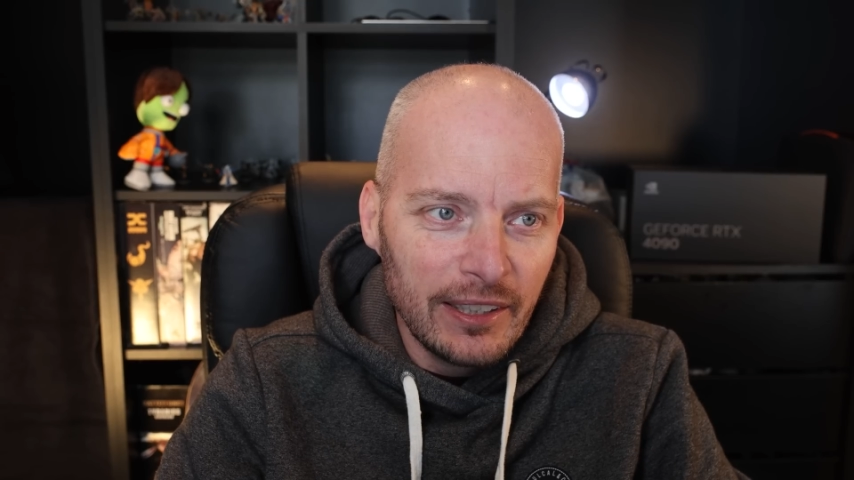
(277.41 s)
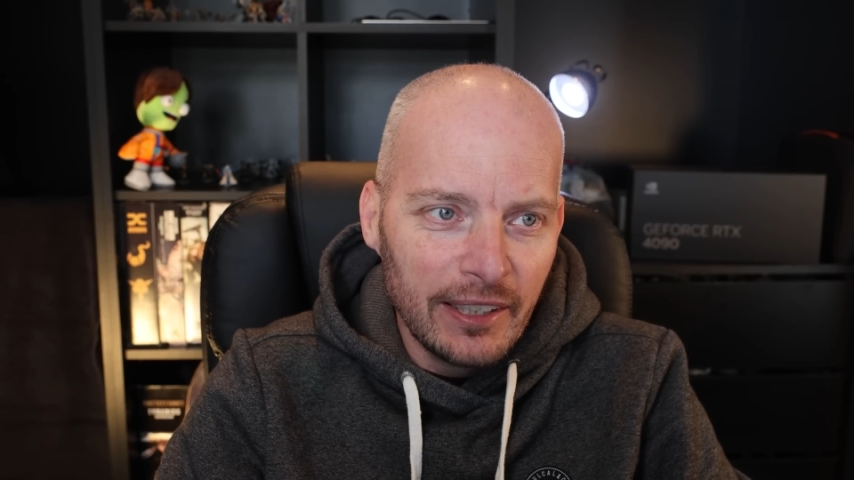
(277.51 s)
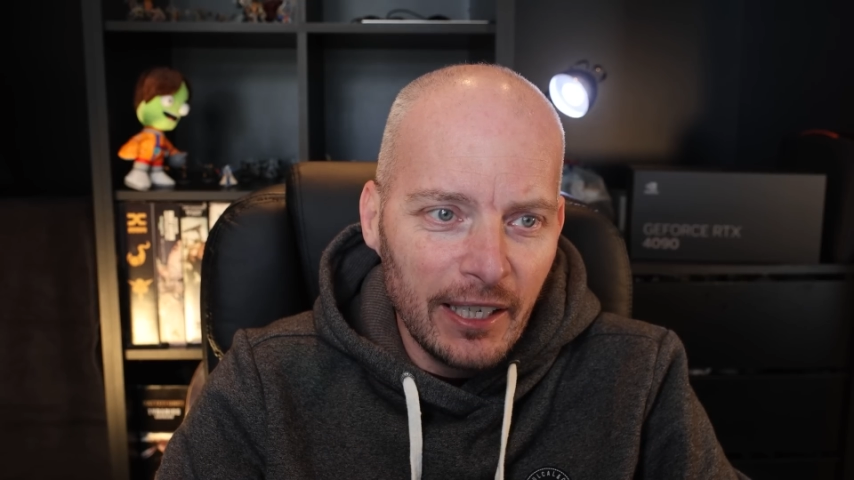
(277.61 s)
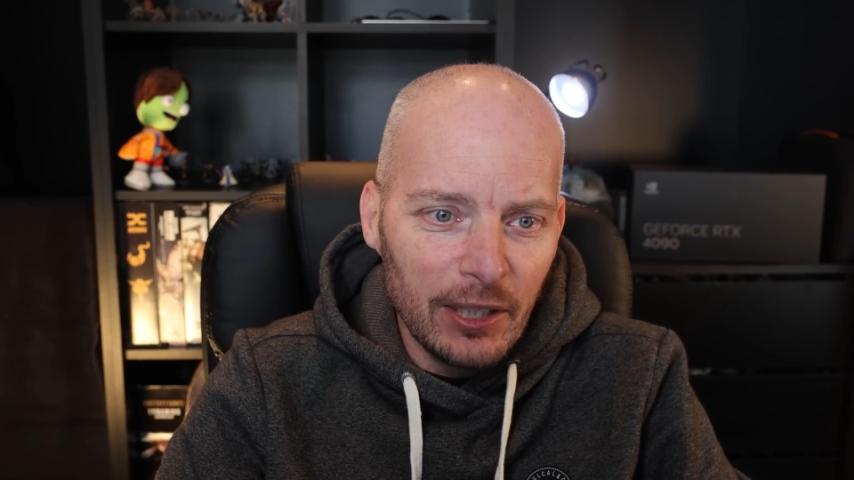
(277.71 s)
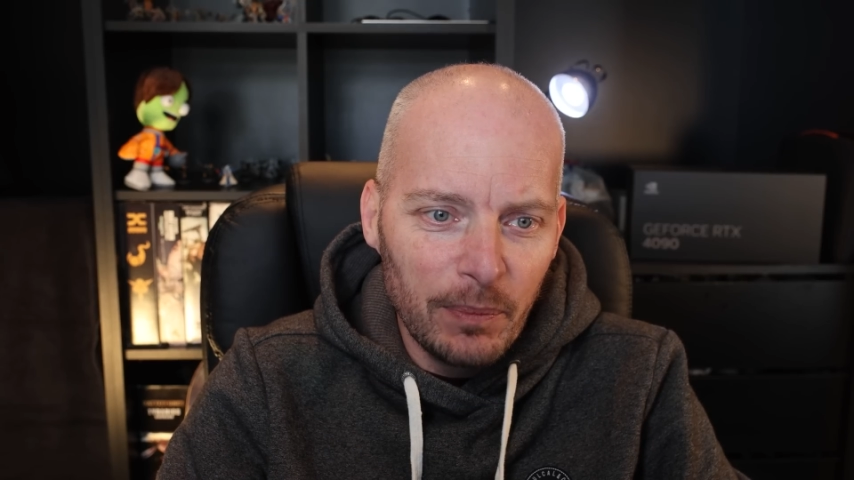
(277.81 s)
the
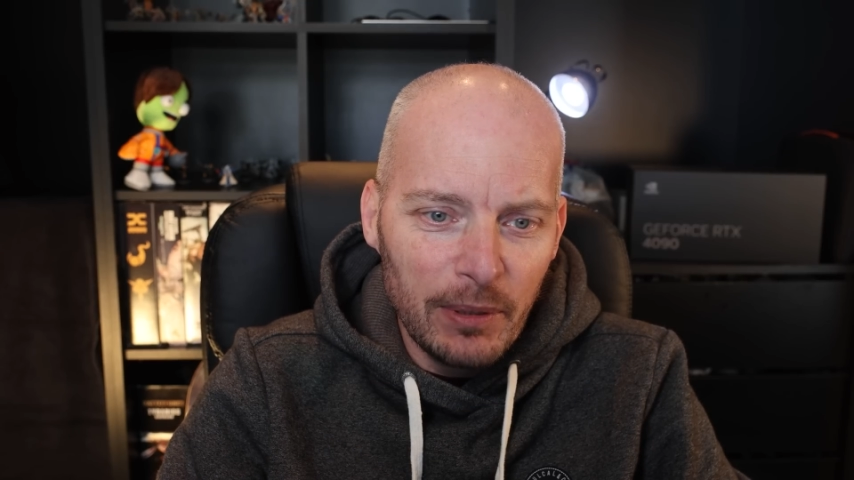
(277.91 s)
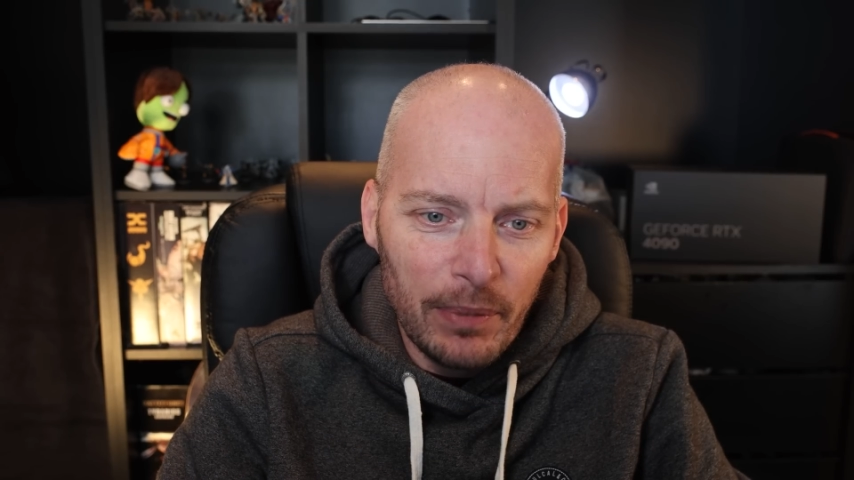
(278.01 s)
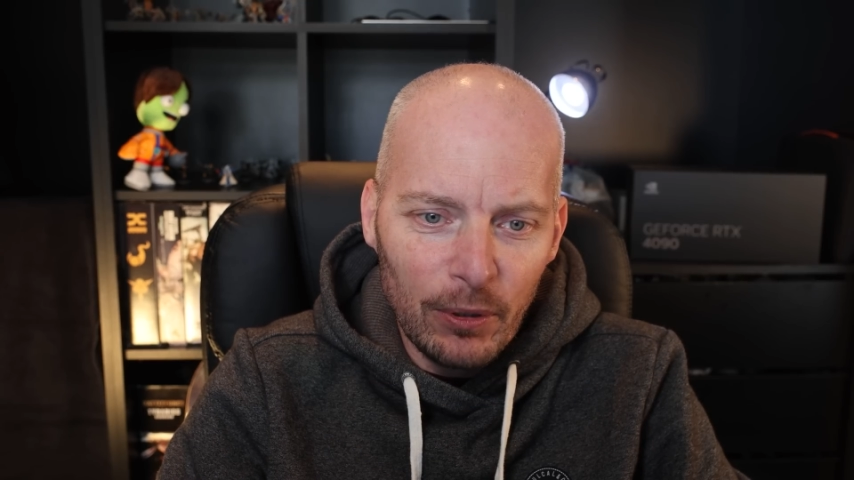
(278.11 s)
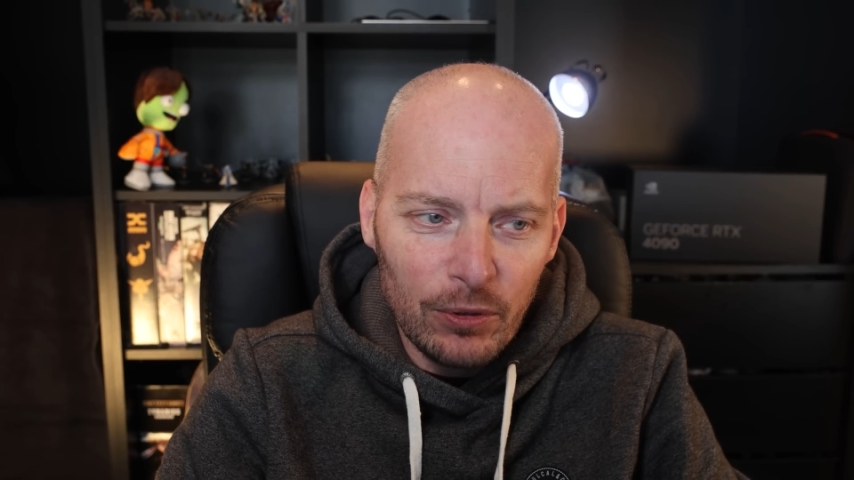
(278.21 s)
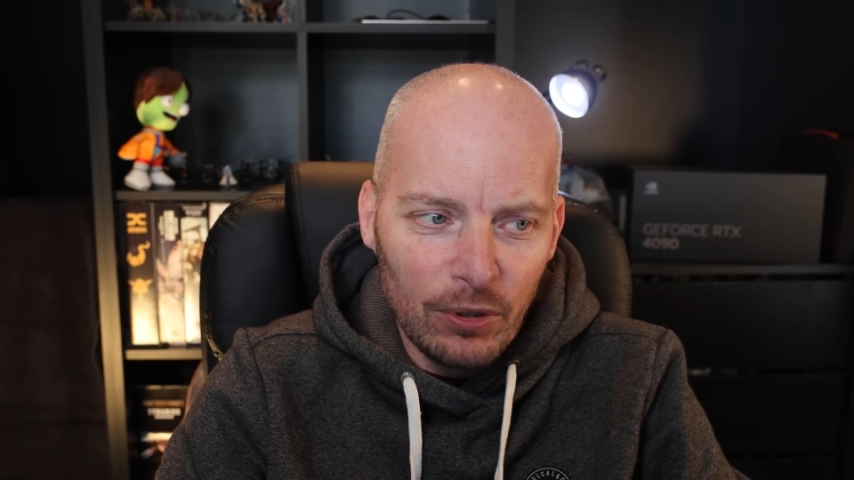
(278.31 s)

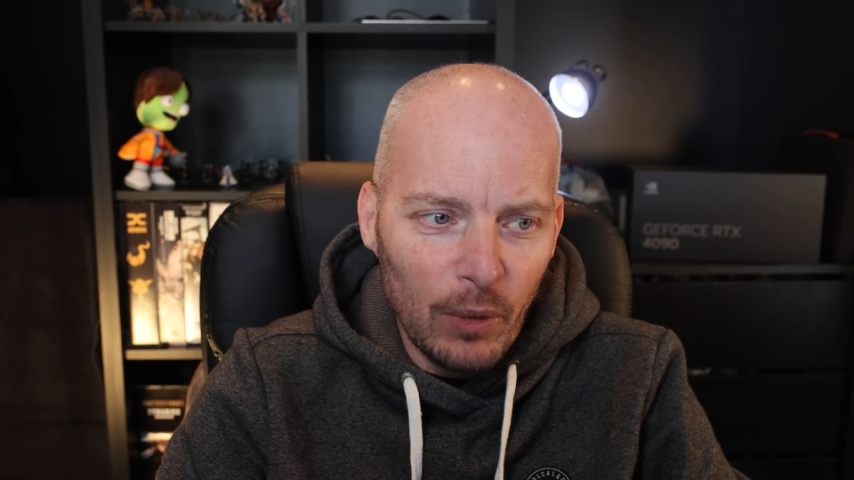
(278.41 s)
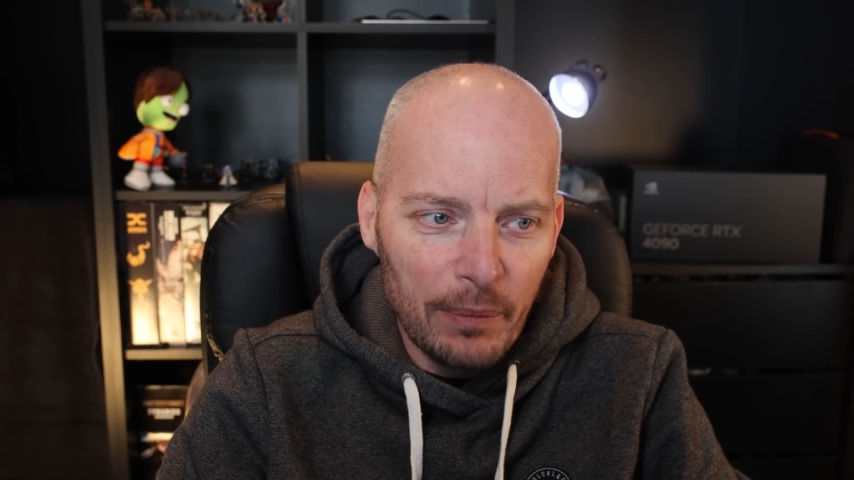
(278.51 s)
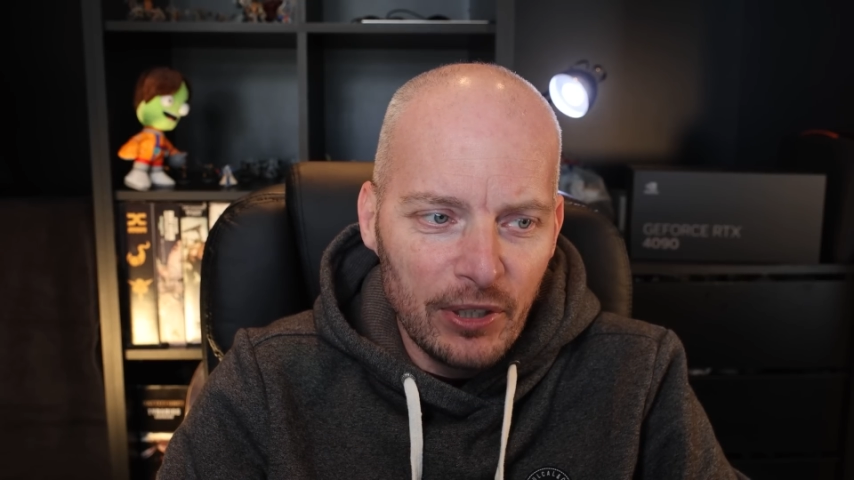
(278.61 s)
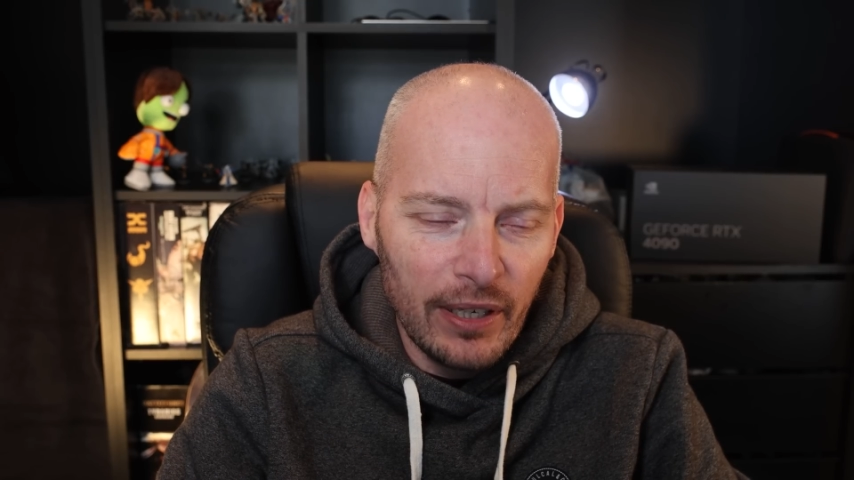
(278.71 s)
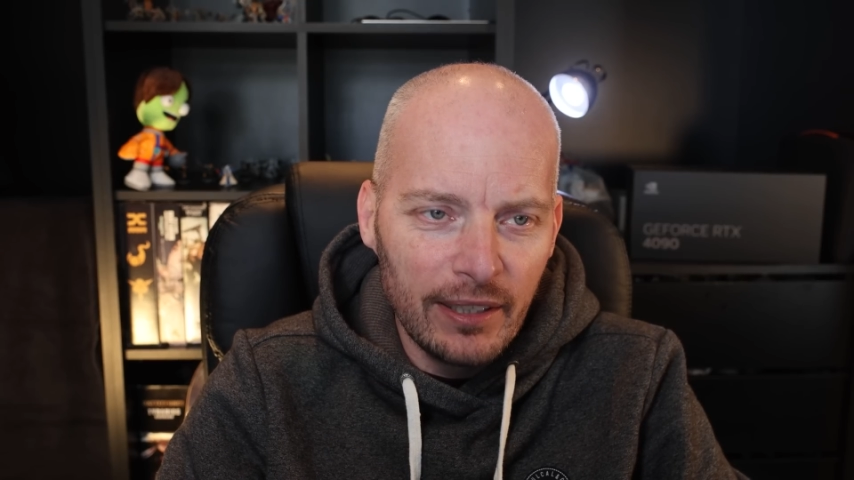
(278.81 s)
KSP Build
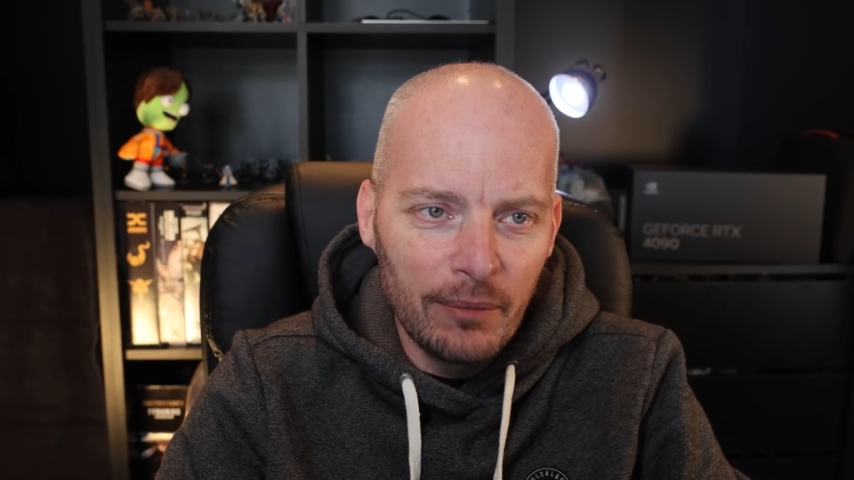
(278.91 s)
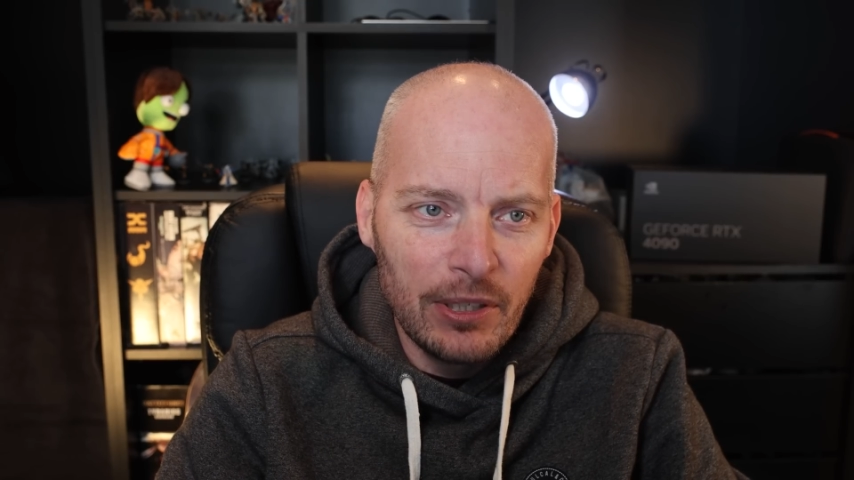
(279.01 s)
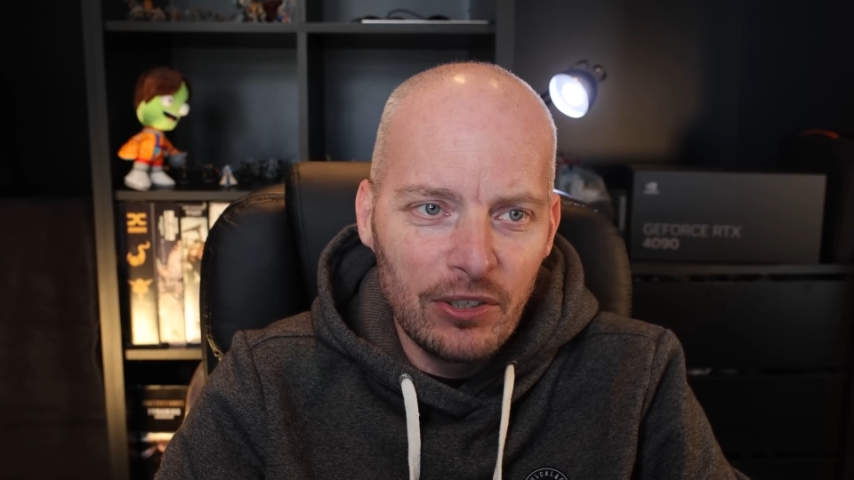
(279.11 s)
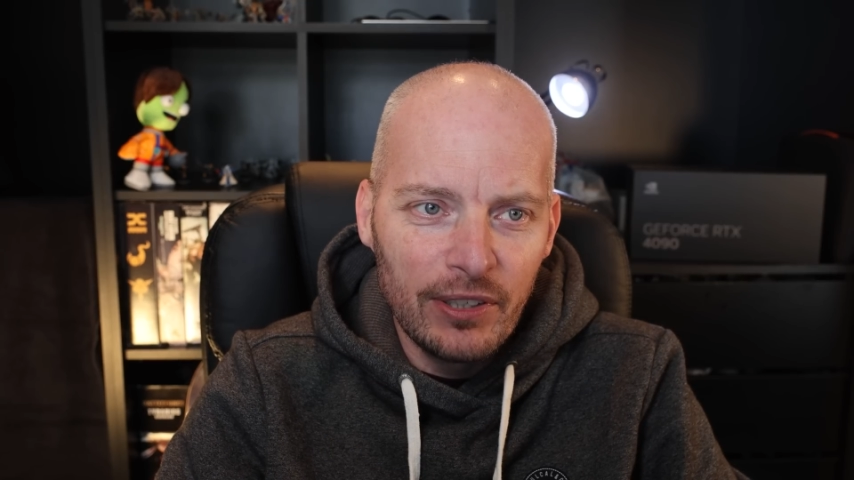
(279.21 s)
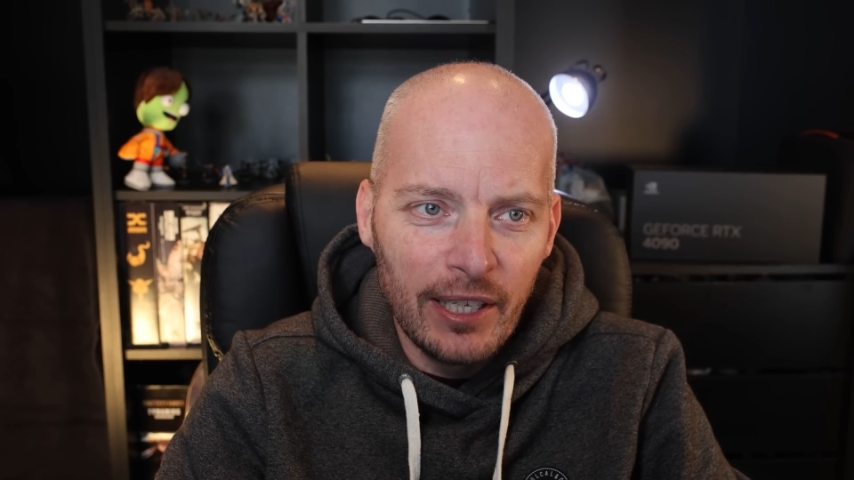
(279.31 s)
website. I
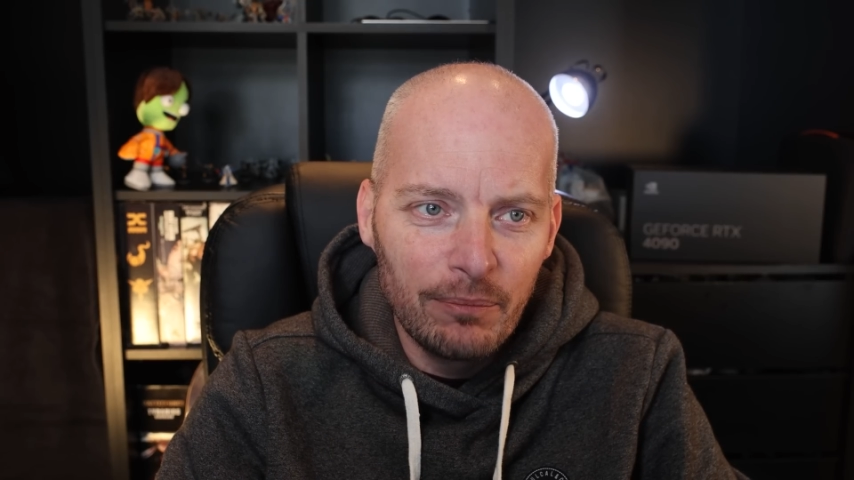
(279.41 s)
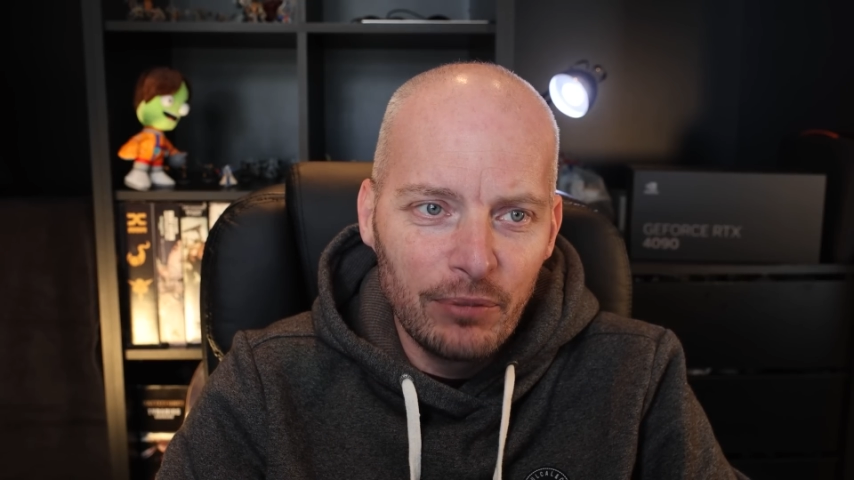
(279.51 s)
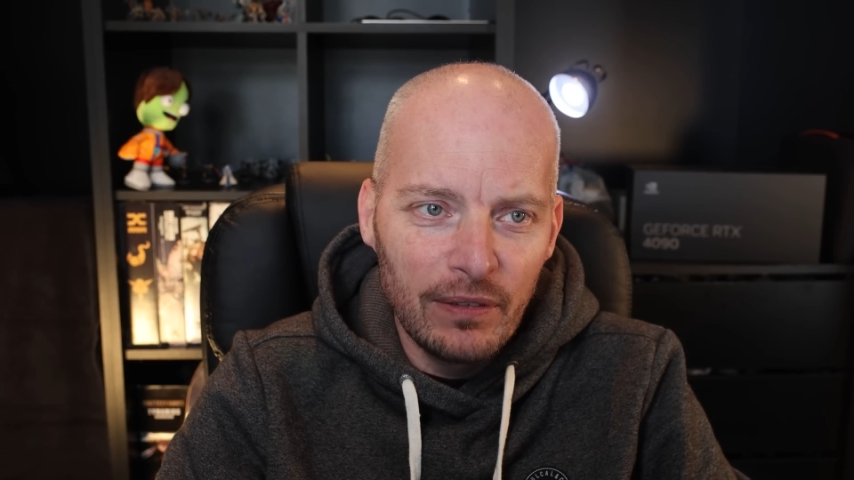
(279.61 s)
mentioned that